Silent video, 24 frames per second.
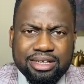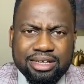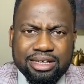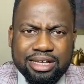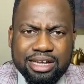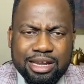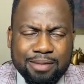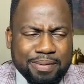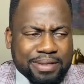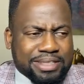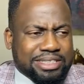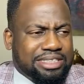
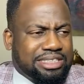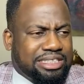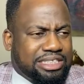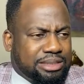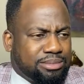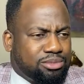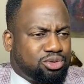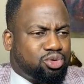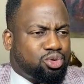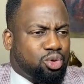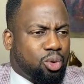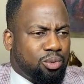the person
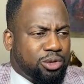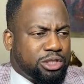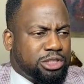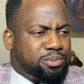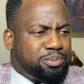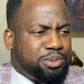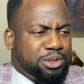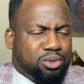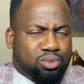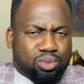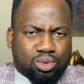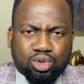seems to always be
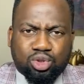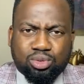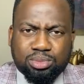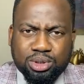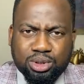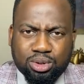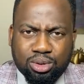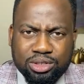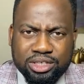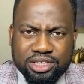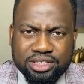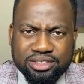the one to be
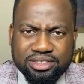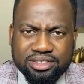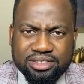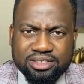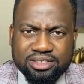talking.